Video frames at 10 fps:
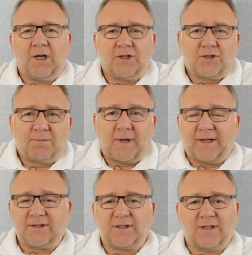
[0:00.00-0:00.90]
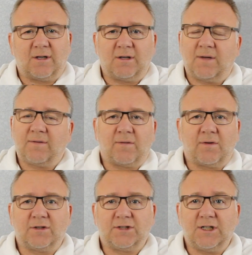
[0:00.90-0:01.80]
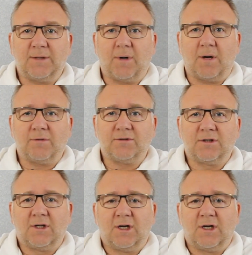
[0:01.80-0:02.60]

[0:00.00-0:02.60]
In some cases, they don't even have an IT department.